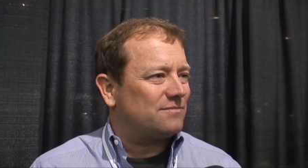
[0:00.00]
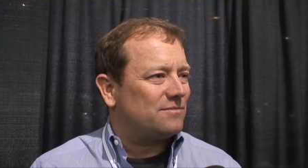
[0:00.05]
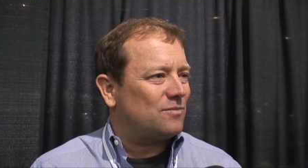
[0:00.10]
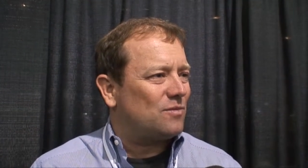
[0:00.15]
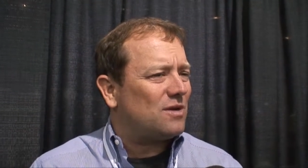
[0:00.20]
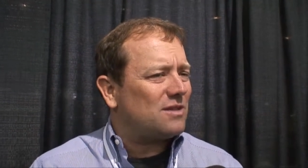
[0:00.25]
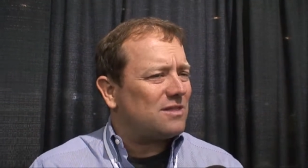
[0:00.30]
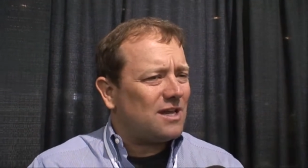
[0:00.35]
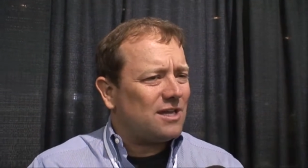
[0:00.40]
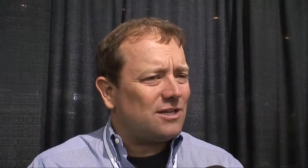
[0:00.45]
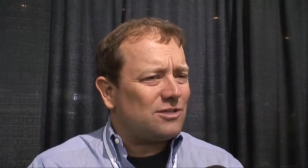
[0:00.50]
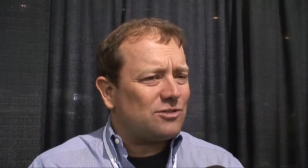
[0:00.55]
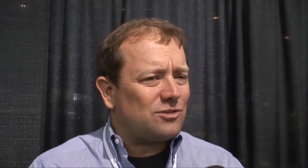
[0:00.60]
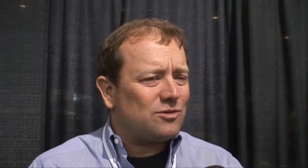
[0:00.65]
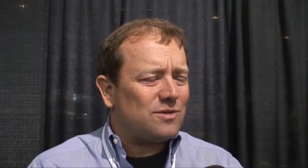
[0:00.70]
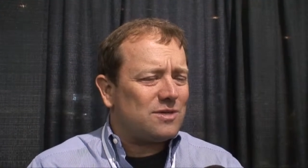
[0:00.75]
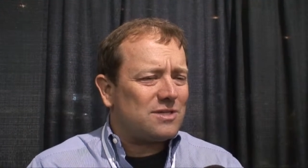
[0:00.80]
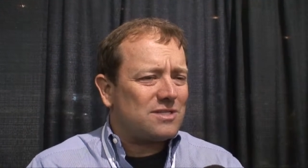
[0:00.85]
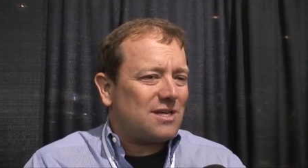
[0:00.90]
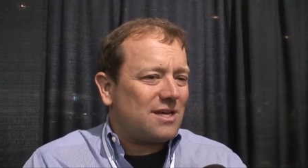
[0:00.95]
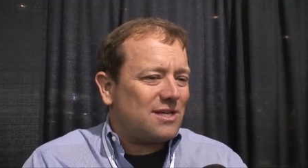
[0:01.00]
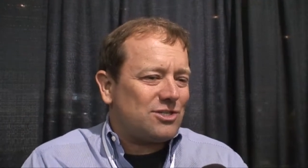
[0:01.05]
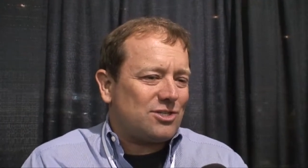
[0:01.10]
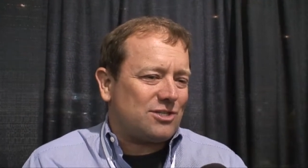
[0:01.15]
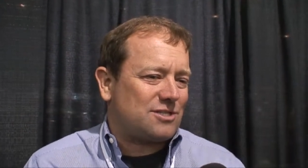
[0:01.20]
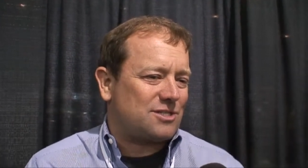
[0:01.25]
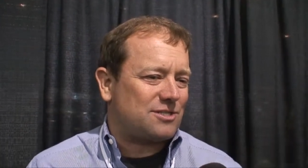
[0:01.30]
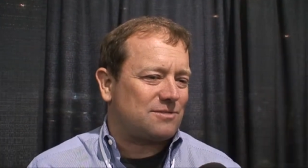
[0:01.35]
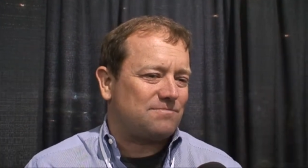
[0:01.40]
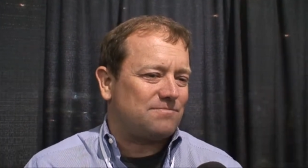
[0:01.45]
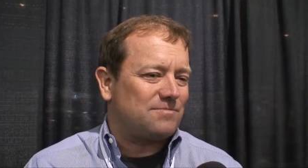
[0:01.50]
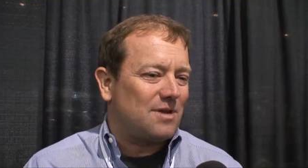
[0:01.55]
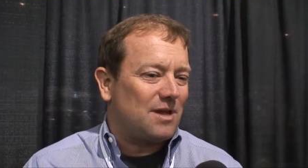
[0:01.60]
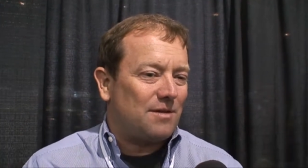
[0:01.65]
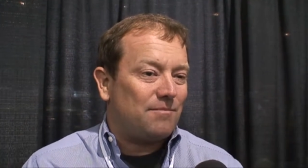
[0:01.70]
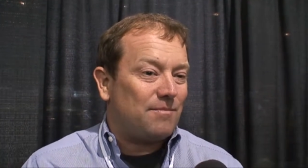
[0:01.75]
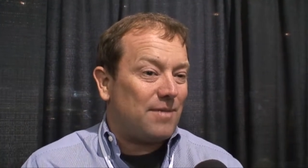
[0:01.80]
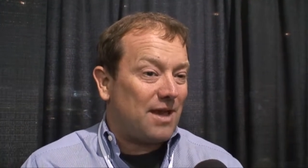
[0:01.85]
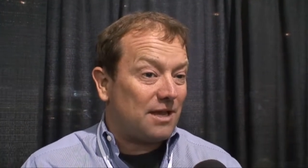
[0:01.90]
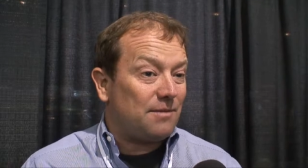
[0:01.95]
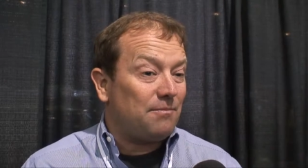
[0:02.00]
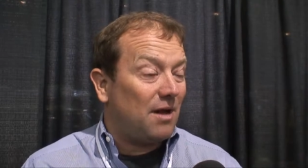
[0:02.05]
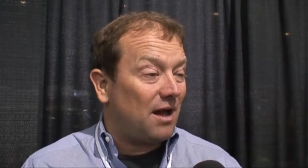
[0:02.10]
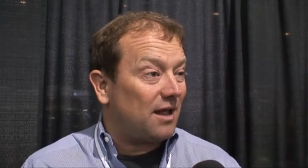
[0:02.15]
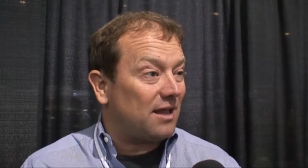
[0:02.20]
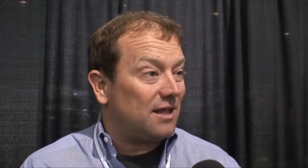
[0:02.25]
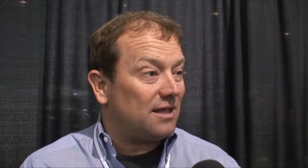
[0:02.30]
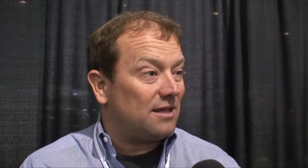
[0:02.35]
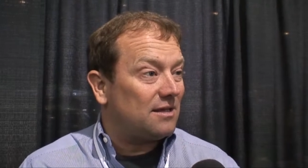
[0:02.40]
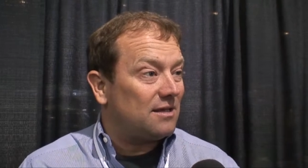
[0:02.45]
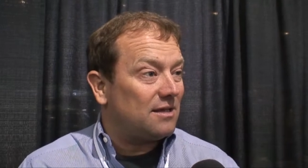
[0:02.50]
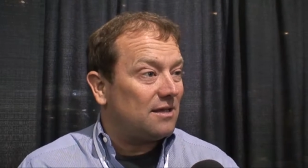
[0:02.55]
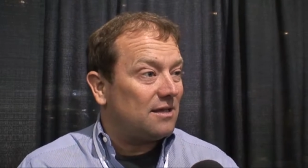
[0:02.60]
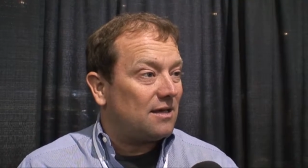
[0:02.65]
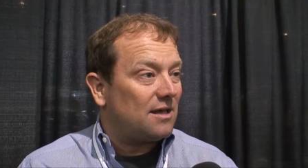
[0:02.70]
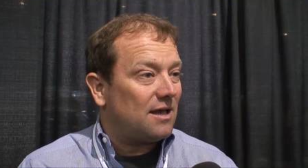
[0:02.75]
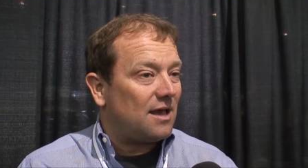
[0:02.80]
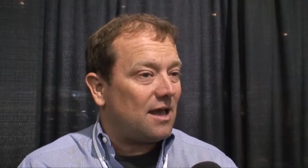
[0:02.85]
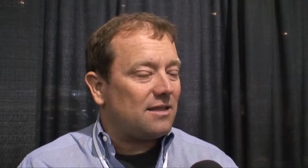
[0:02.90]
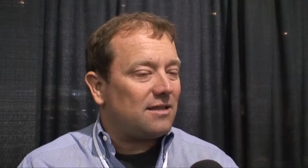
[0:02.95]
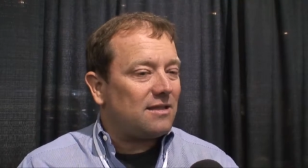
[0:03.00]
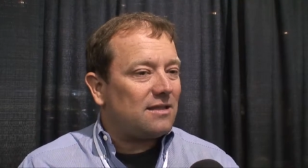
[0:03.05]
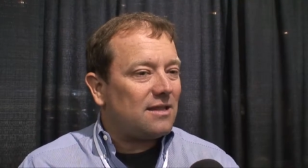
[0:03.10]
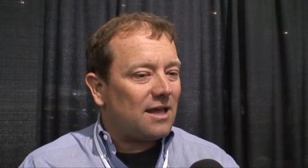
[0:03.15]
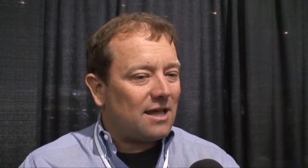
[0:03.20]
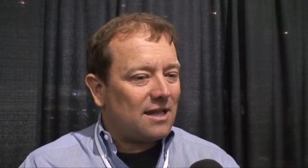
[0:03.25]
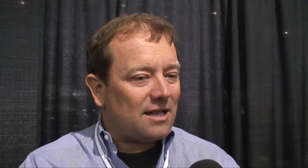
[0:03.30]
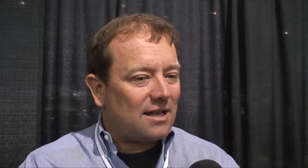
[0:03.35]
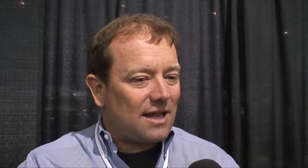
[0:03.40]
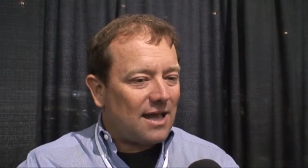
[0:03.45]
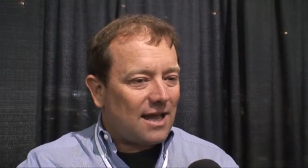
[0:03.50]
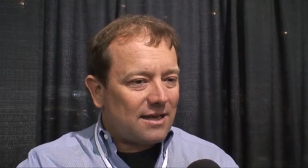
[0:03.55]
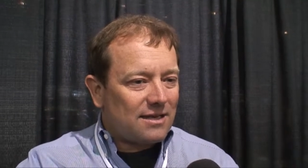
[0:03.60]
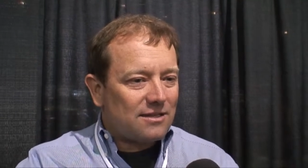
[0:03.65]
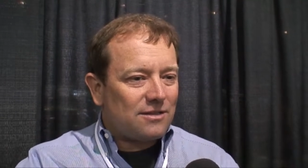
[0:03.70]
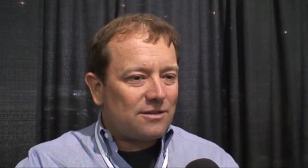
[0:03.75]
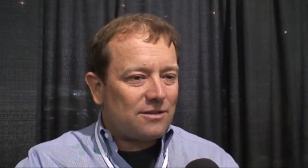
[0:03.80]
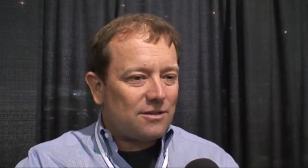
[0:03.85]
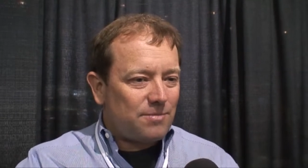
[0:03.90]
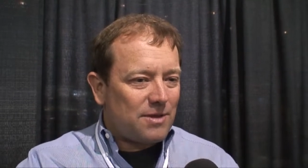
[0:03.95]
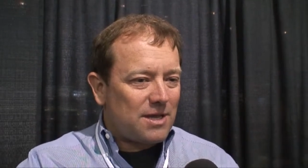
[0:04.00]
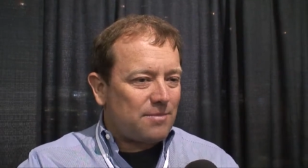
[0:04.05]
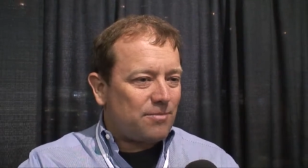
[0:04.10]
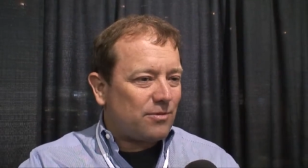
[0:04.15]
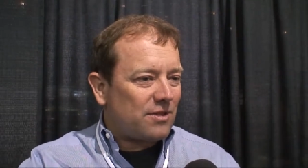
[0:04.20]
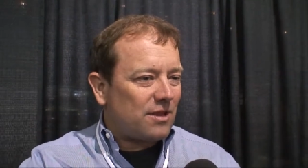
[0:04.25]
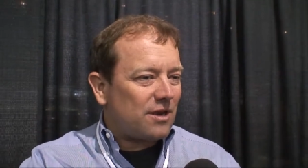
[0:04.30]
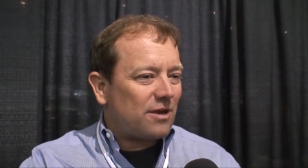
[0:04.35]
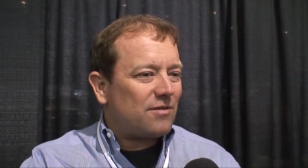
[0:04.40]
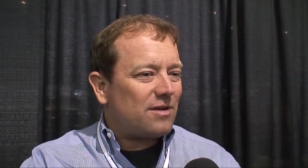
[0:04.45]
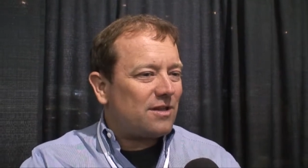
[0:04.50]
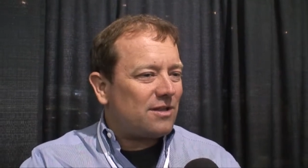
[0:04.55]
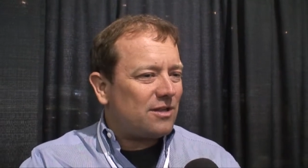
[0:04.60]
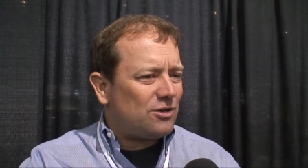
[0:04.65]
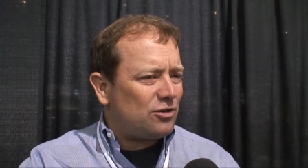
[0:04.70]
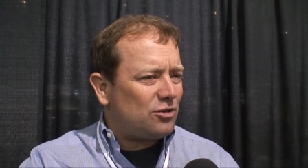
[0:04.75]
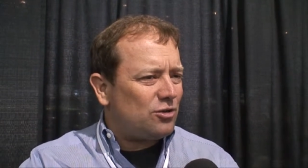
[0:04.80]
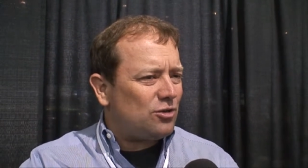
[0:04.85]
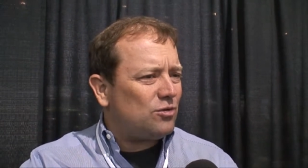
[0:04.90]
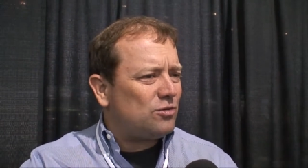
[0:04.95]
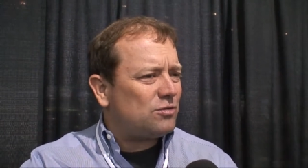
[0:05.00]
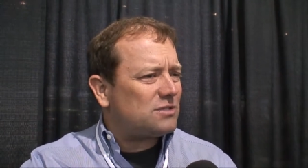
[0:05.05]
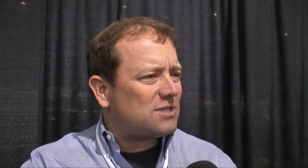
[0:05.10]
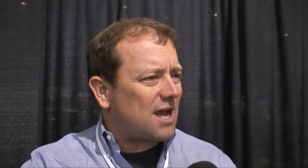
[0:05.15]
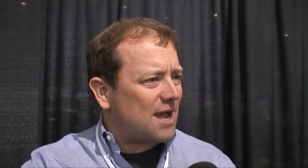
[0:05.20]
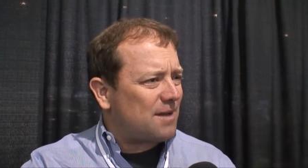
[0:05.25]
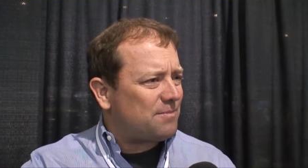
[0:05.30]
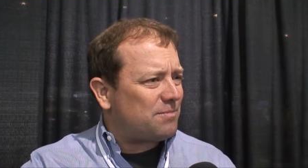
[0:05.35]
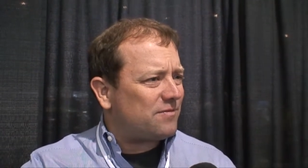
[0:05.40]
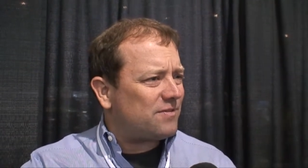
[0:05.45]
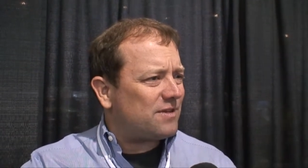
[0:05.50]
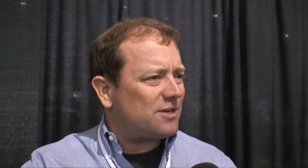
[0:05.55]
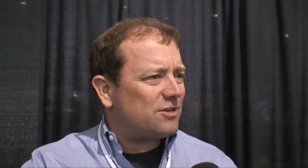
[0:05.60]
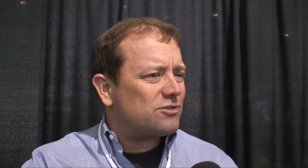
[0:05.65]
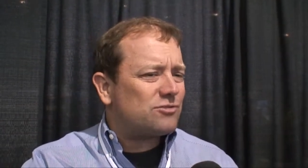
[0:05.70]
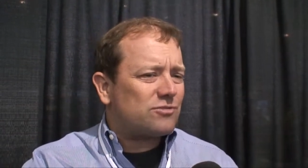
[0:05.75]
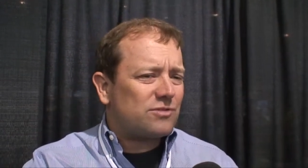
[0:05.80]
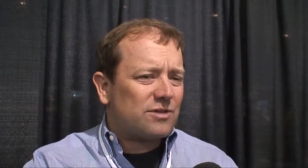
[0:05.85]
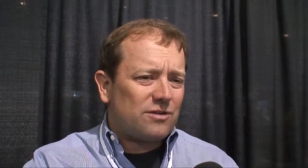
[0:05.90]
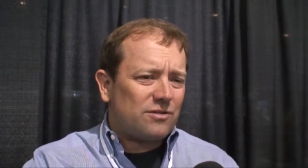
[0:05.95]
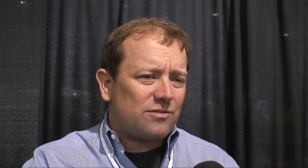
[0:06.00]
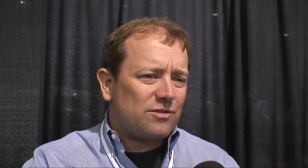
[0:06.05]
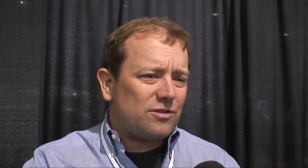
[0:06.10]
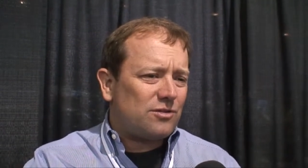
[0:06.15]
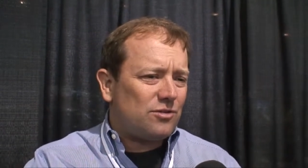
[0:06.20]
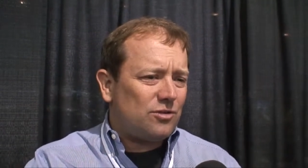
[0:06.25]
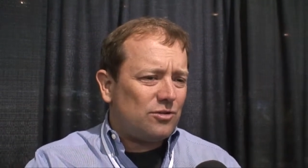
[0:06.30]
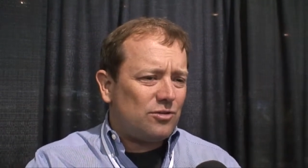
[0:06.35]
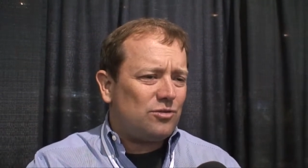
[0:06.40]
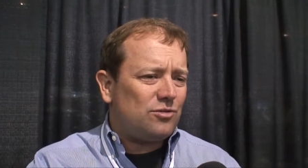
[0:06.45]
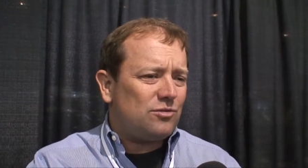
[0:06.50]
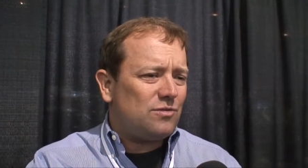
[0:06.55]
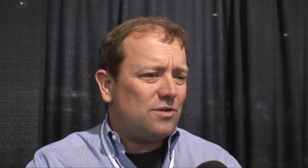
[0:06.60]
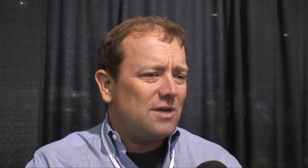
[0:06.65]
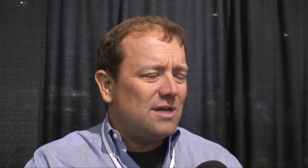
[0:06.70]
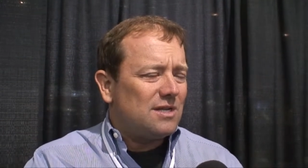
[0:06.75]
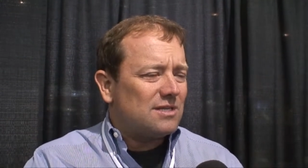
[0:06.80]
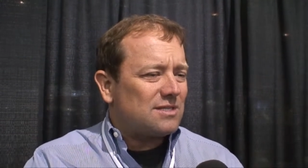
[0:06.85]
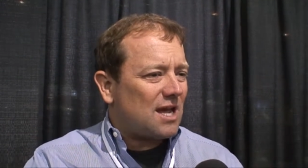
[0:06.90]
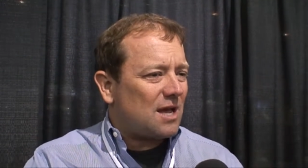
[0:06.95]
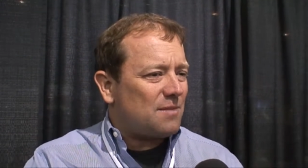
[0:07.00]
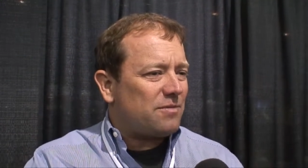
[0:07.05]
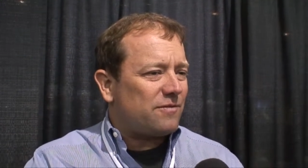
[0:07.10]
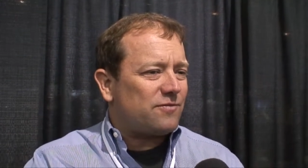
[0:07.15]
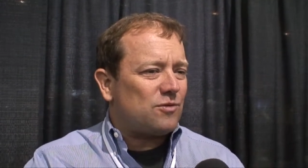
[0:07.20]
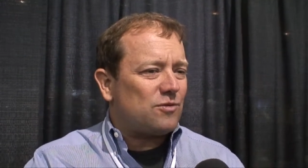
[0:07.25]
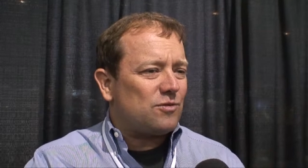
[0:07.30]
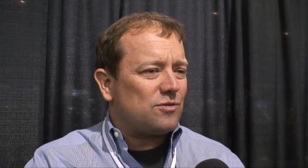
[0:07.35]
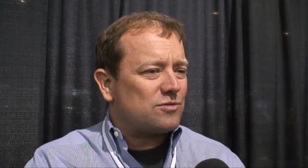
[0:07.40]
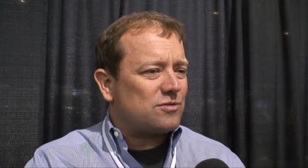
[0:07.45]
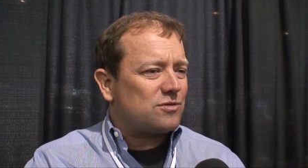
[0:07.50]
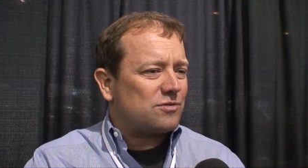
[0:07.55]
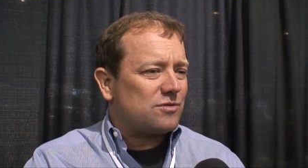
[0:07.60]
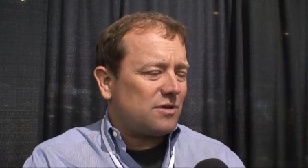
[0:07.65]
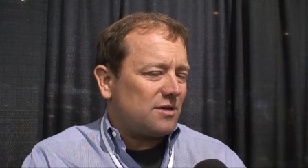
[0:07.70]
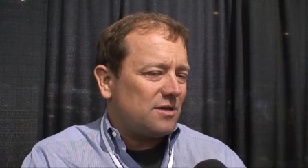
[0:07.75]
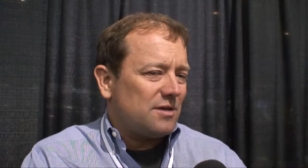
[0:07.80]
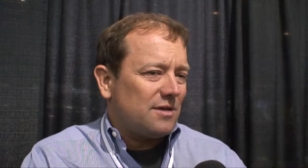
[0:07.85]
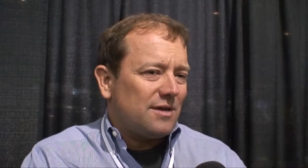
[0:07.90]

What they do is they just make money and then they let the people that are in the new type of industry or the new type of fuels or the